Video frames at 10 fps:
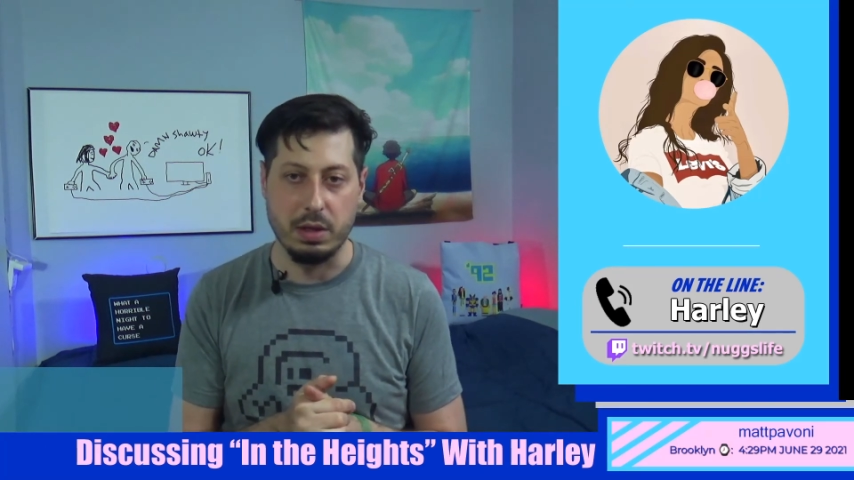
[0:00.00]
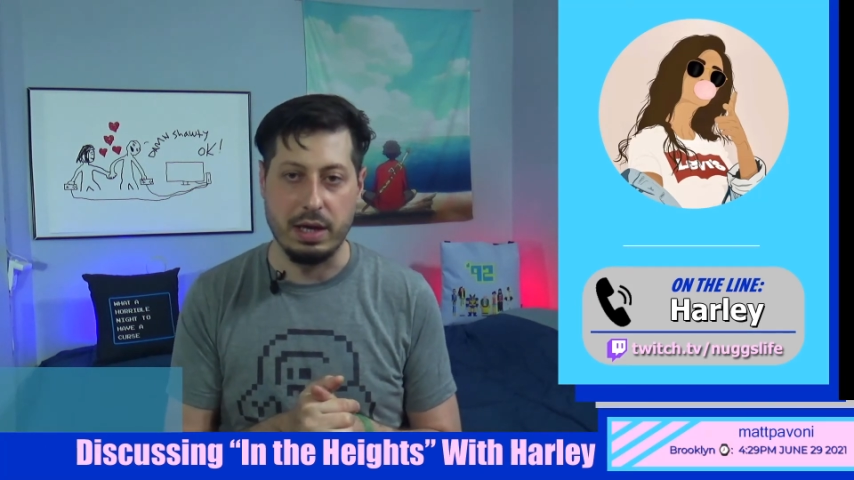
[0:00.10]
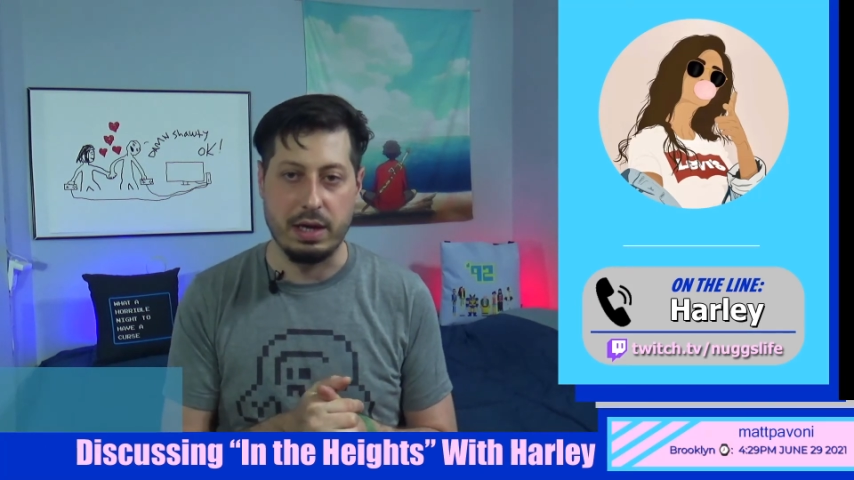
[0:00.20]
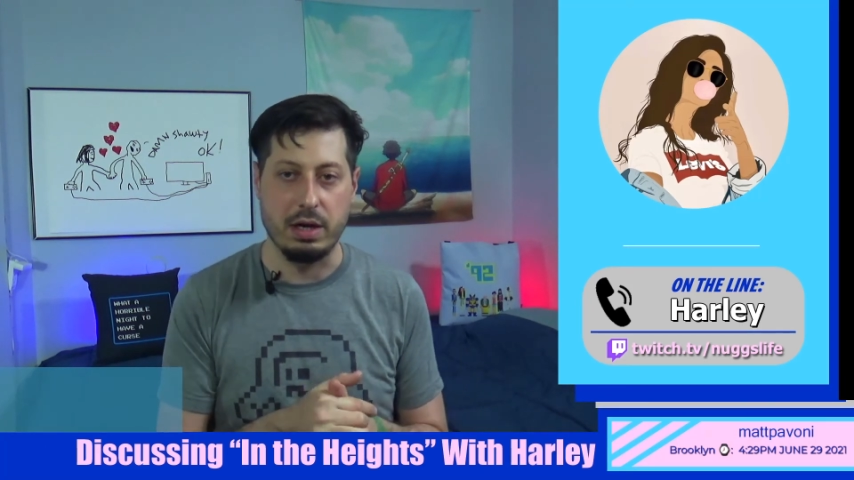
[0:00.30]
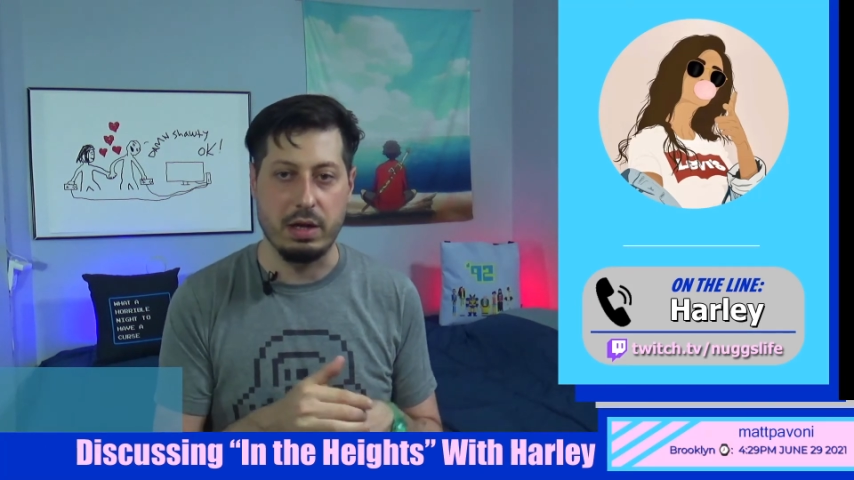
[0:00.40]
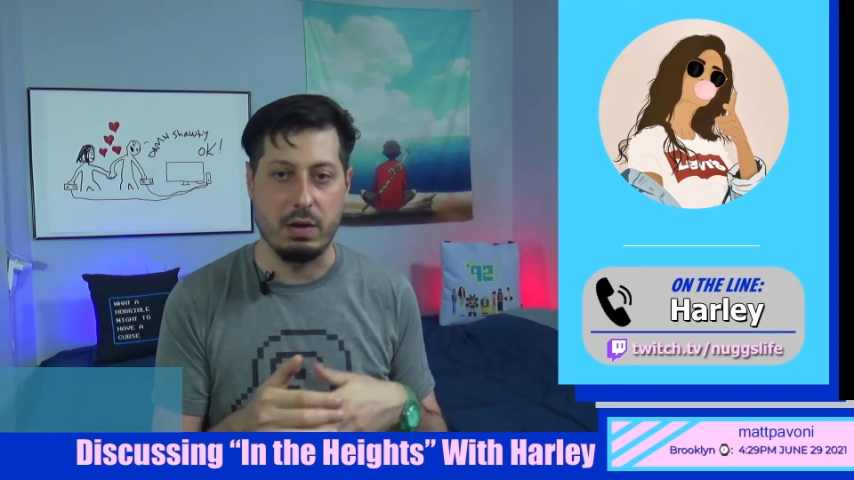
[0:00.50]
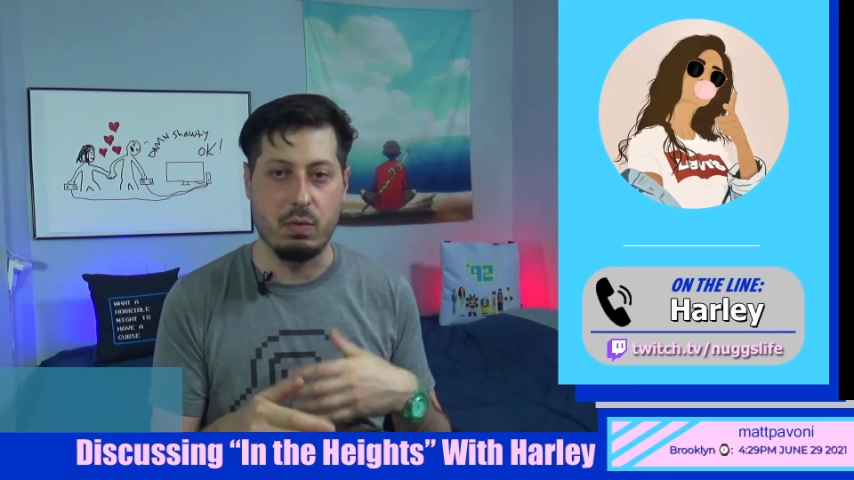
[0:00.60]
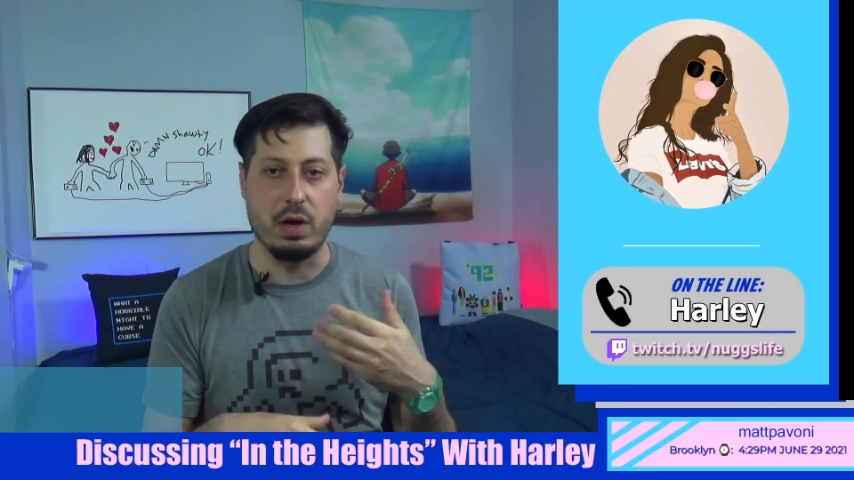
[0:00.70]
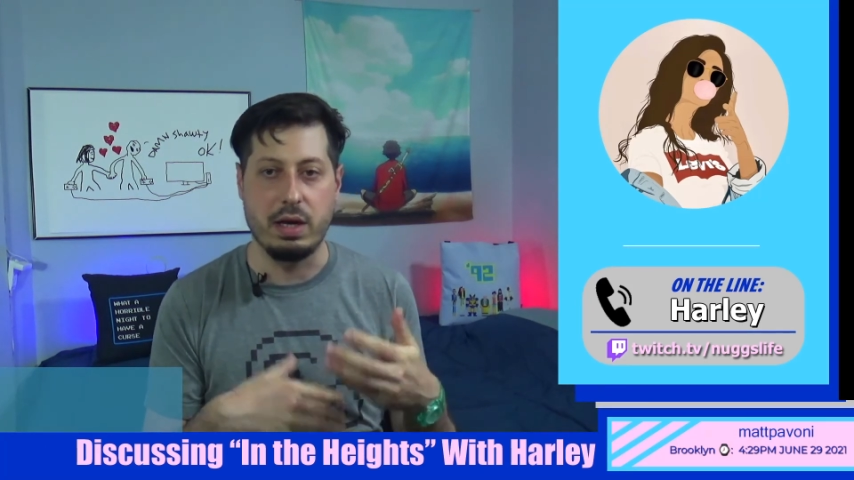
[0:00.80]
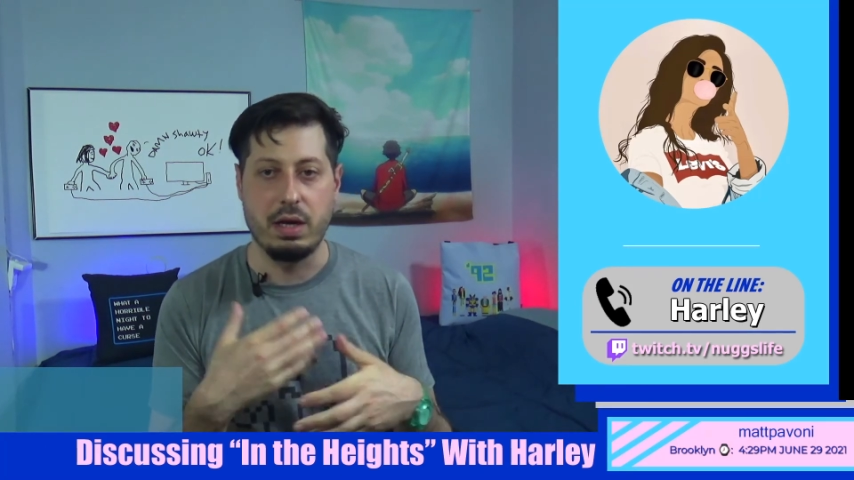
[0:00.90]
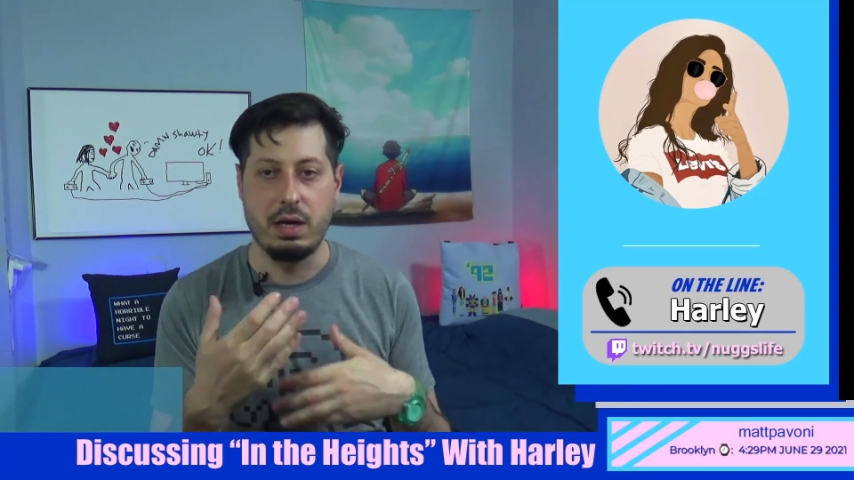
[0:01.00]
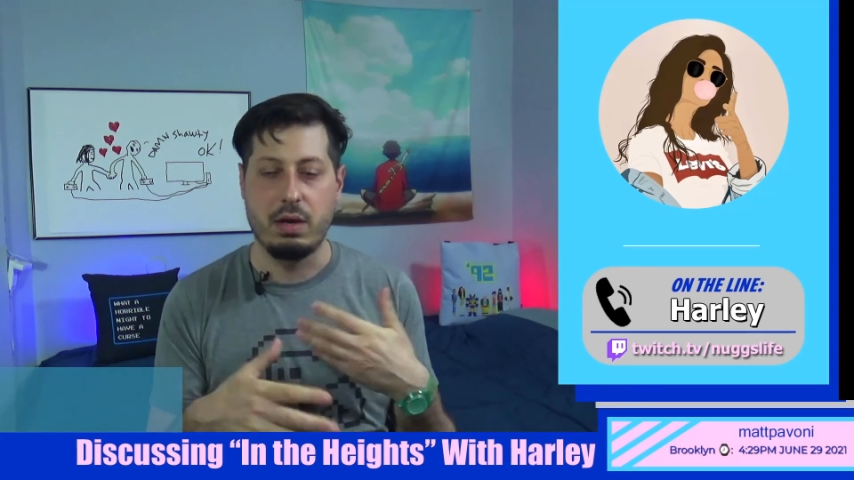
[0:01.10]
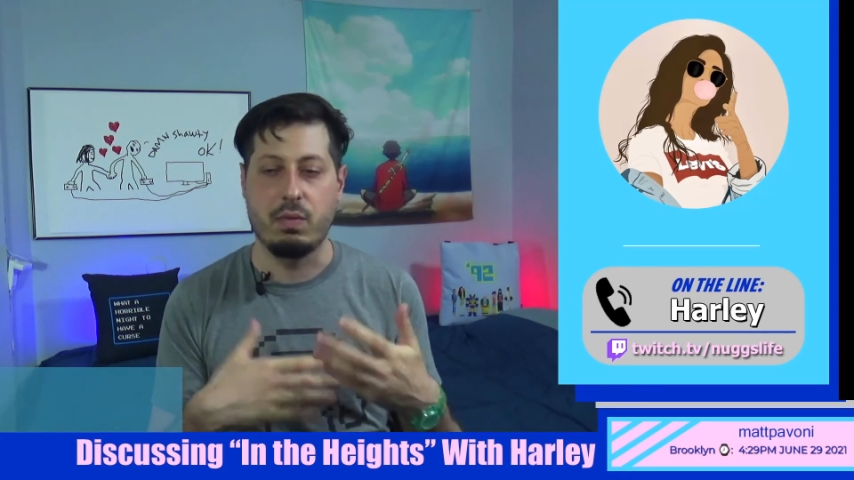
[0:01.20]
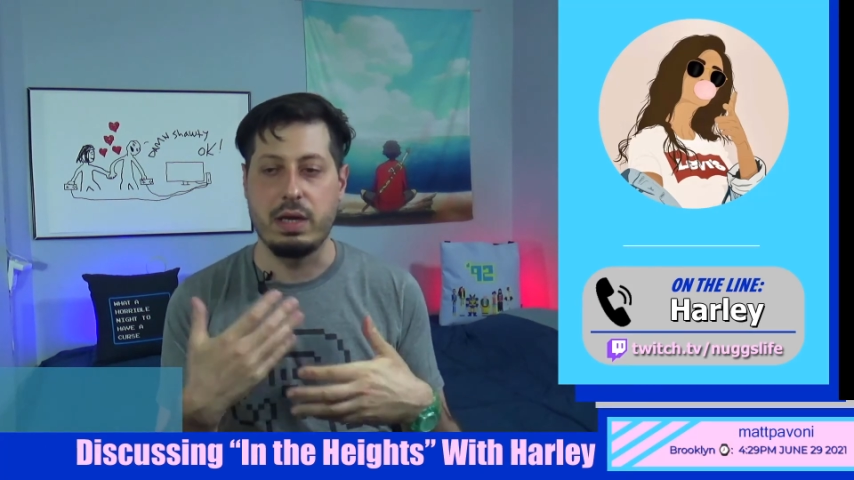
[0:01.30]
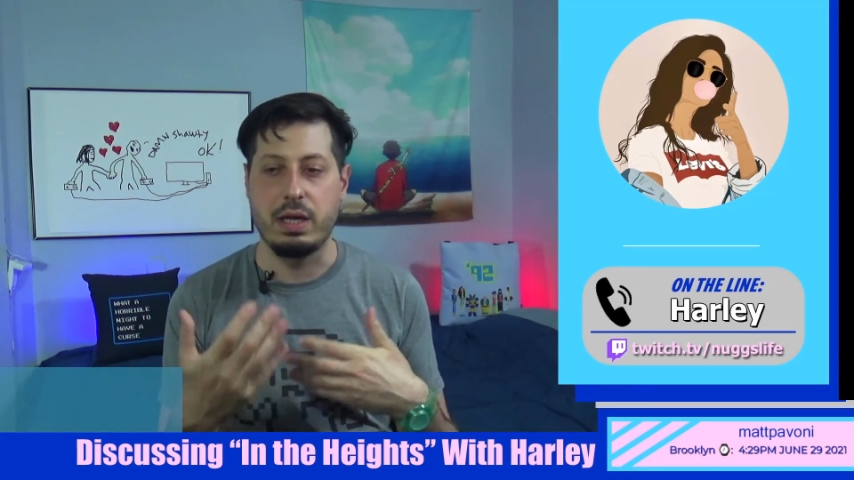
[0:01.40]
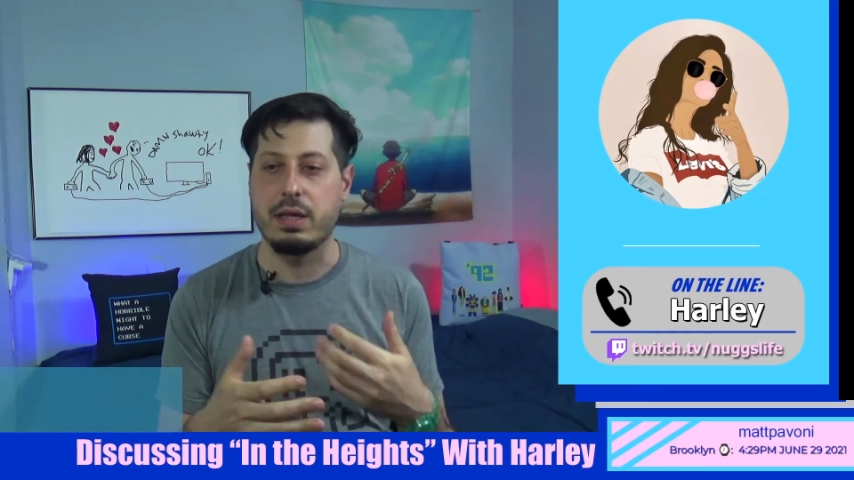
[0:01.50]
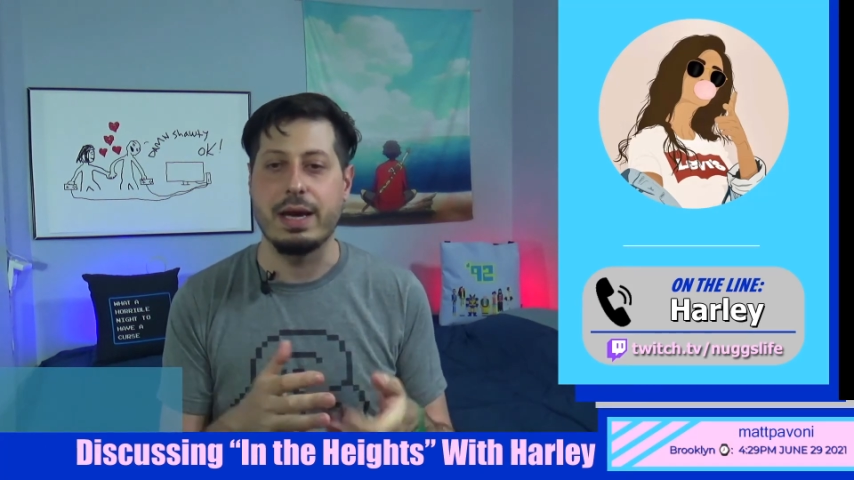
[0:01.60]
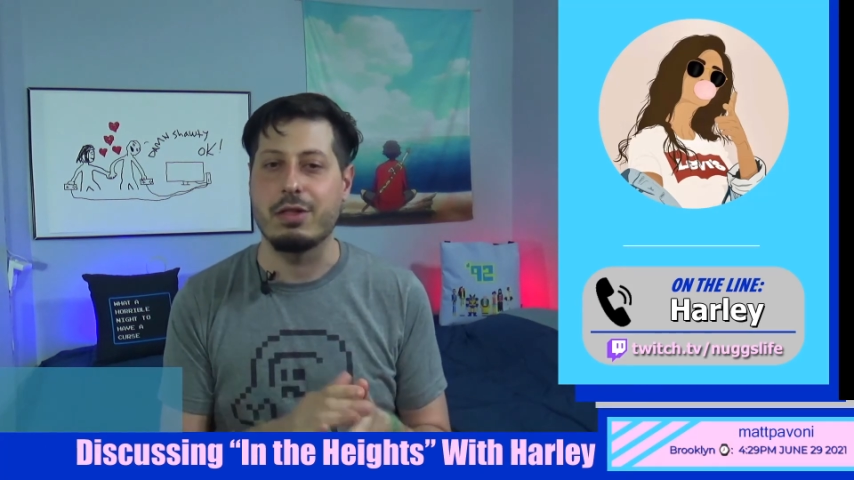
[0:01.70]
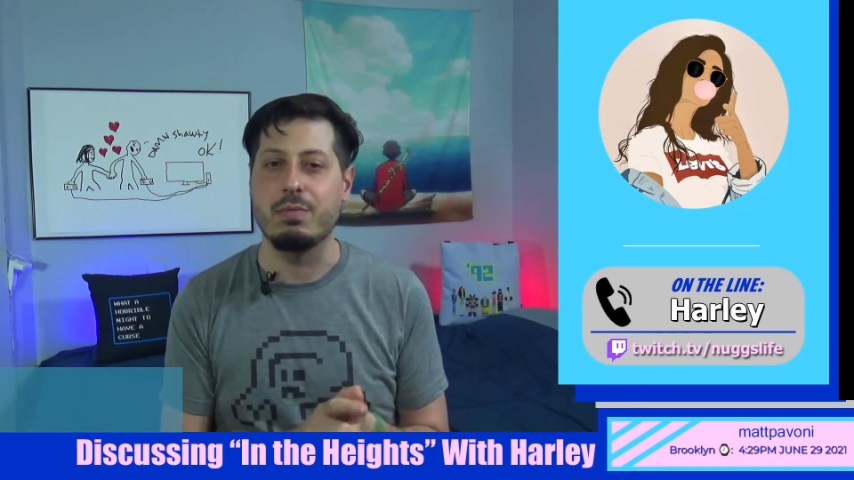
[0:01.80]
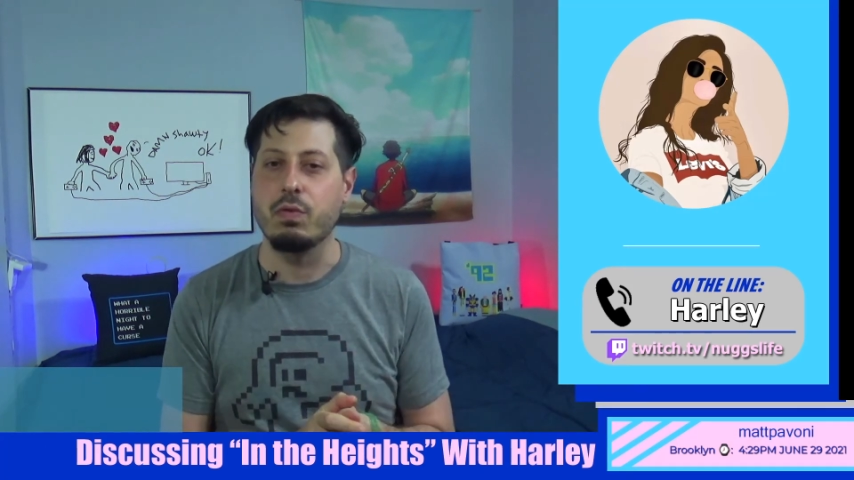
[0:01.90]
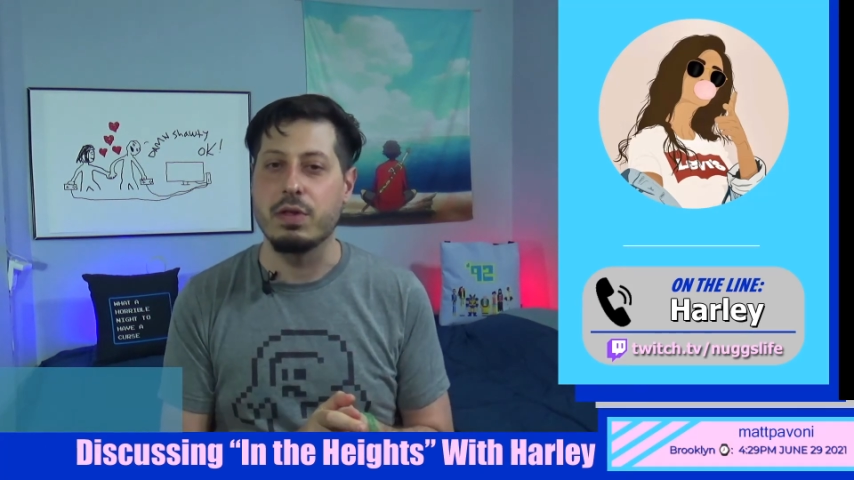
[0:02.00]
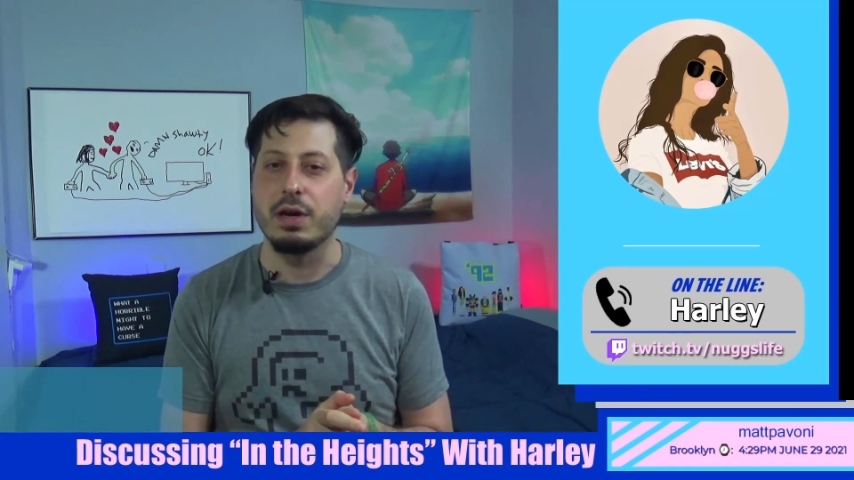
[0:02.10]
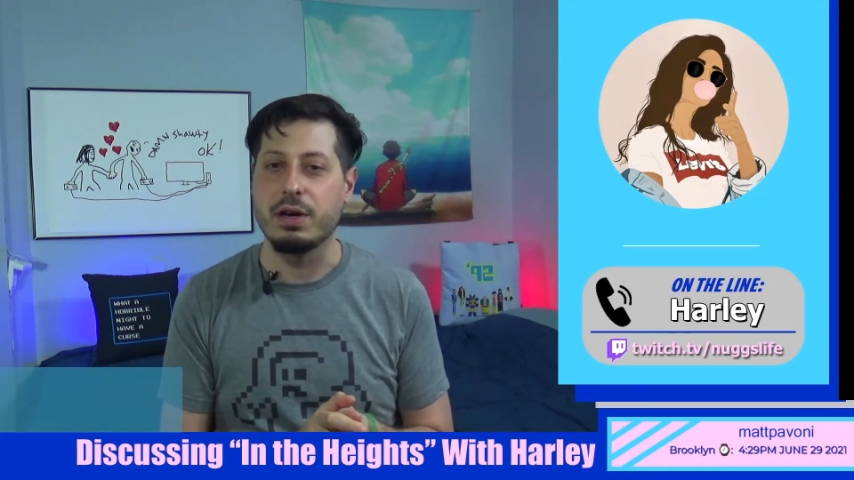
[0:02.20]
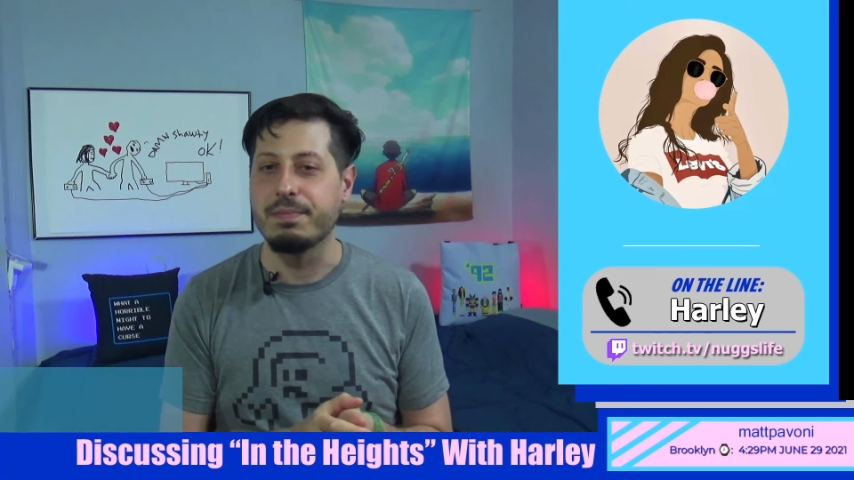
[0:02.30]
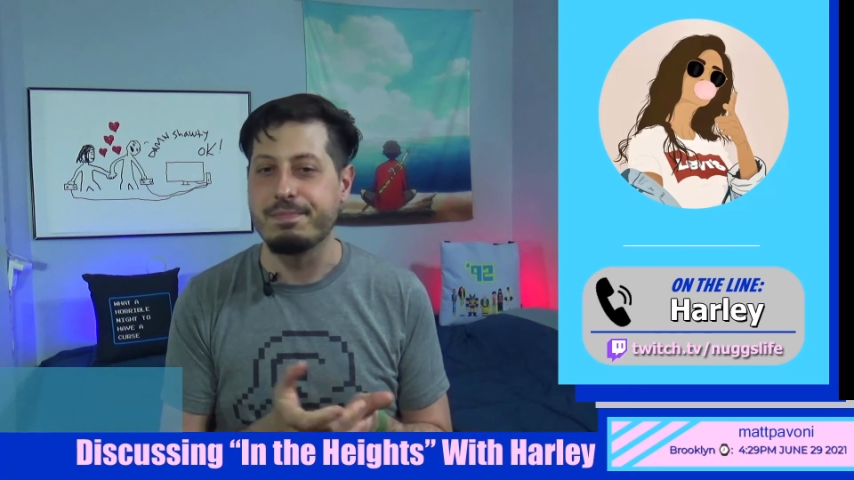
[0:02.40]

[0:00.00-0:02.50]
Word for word: Like, you know, like what his next moves are.